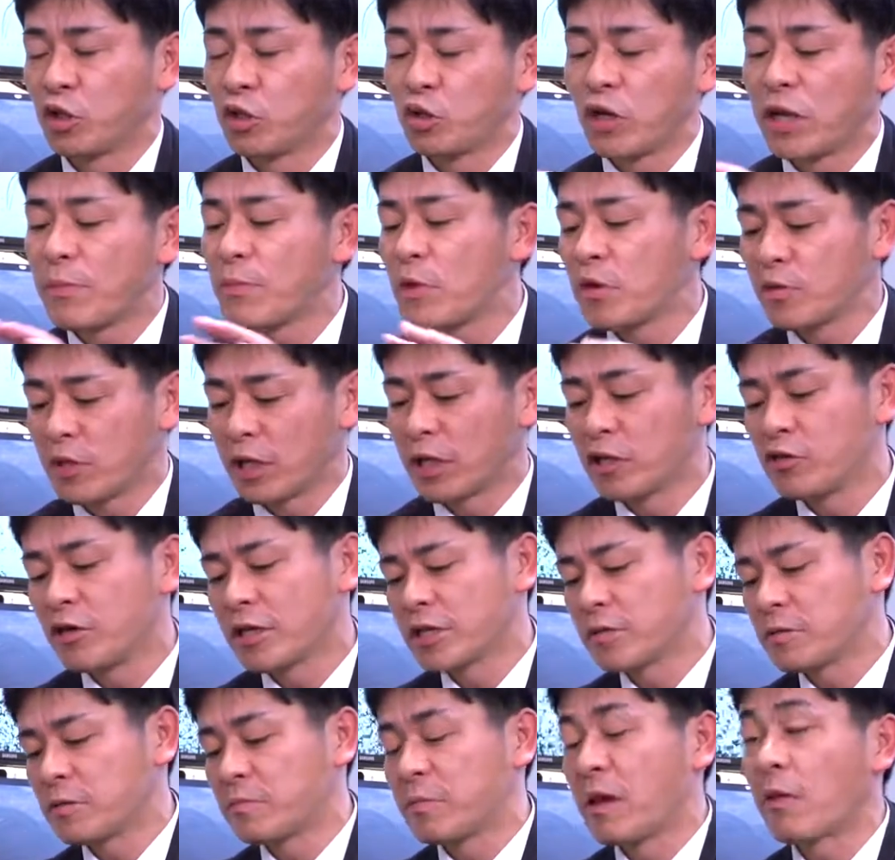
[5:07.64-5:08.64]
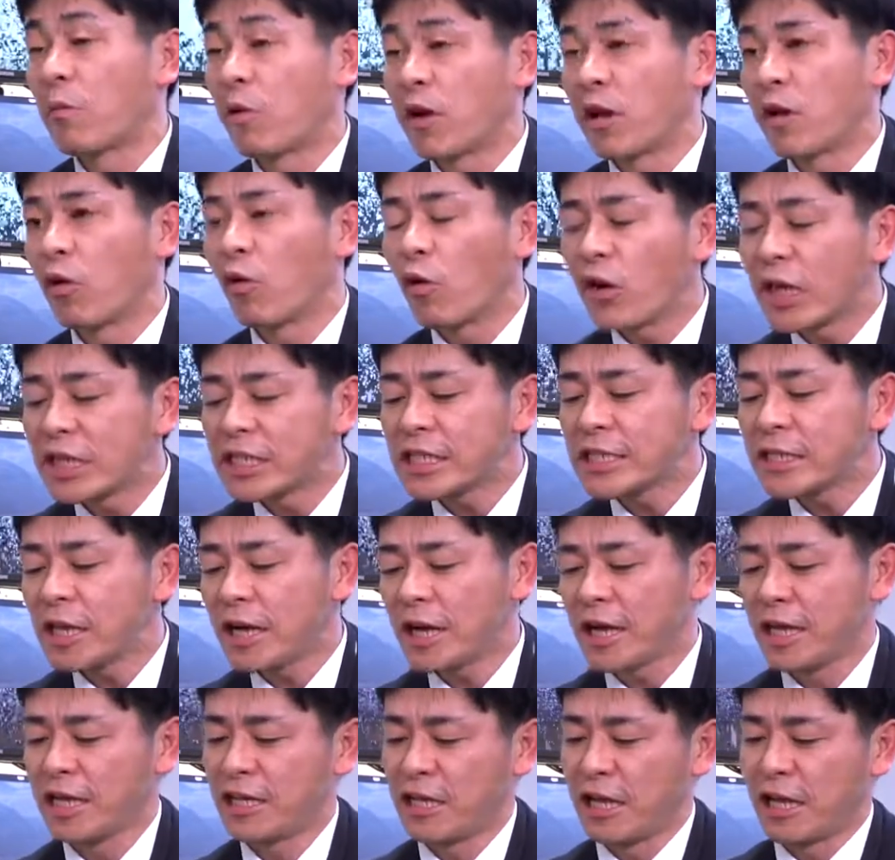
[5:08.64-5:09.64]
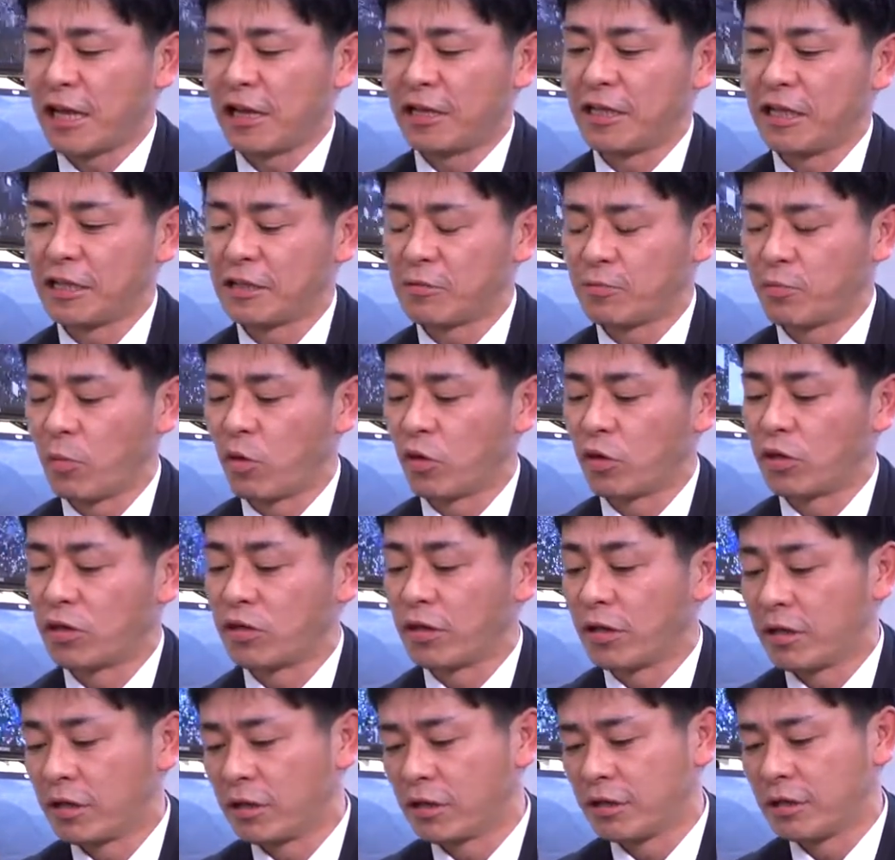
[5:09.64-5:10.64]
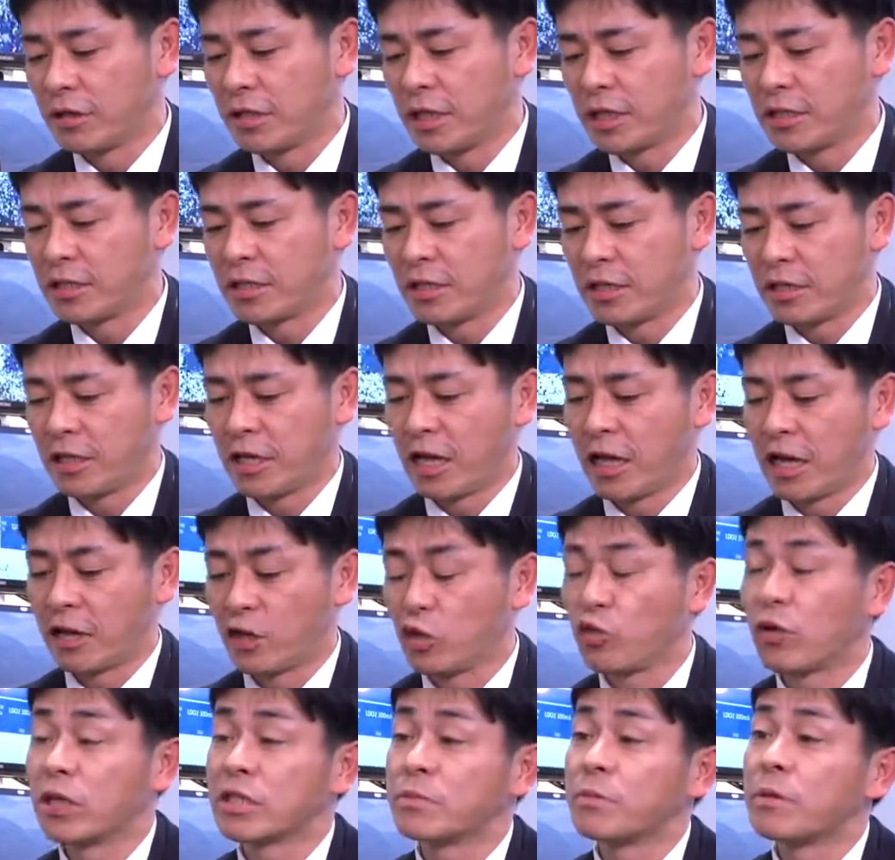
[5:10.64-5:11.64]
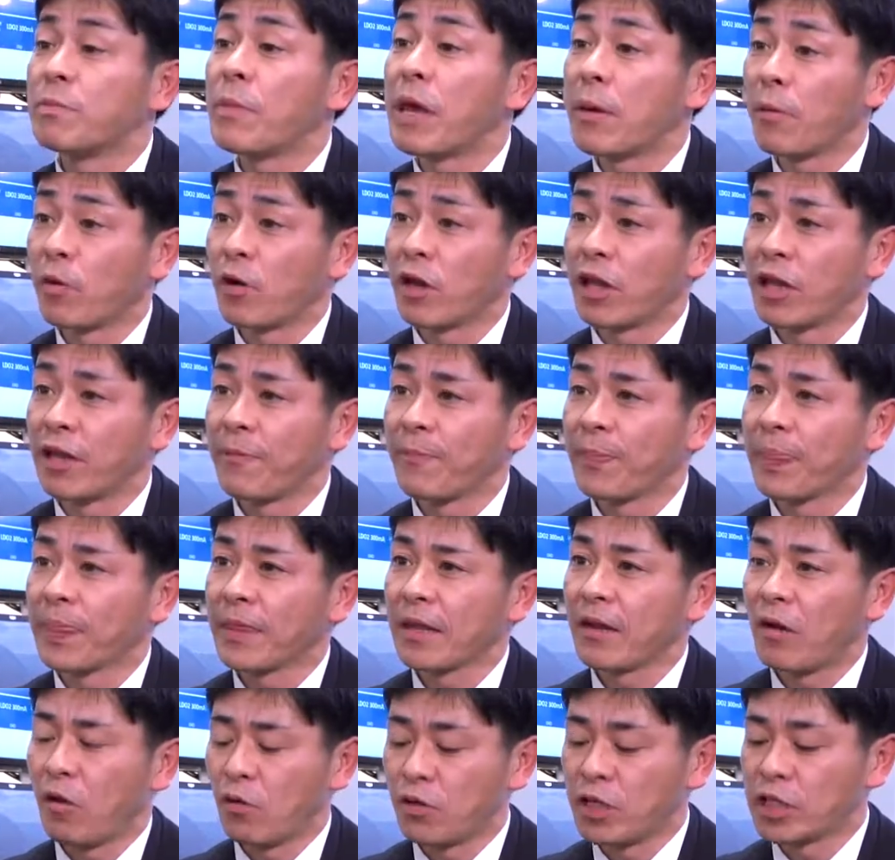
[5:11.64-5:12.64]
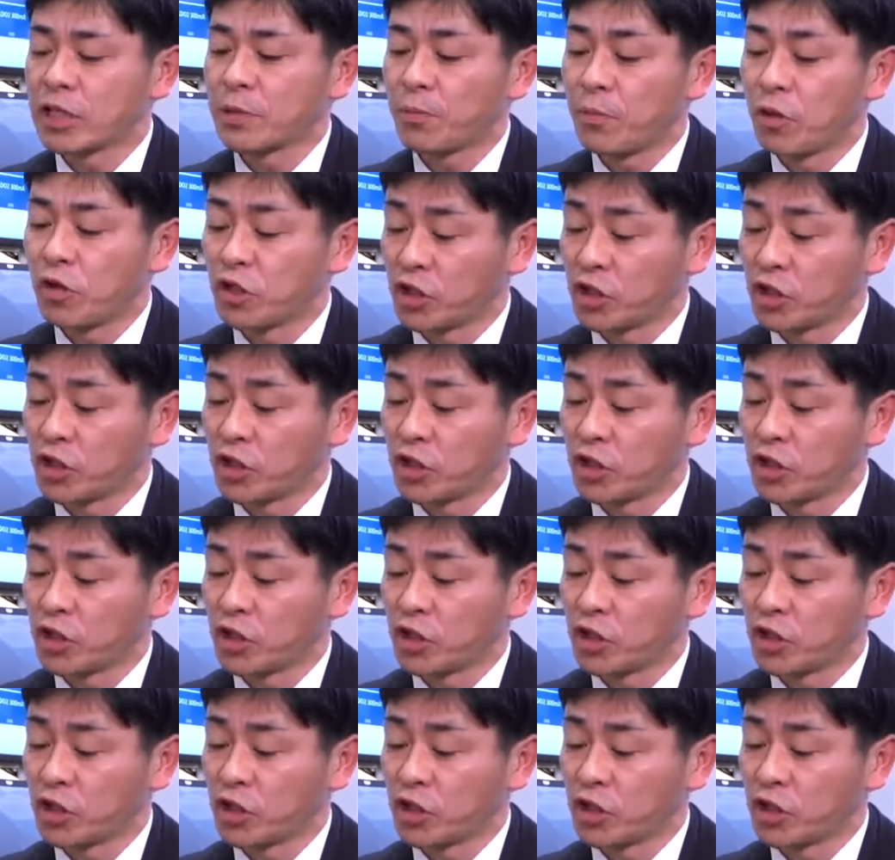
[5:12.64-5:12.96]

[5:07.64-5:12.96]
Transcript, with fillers: Remove the USB memory. Originally, the, this board needs the USB memory mm -hmm. on this mm-hmm.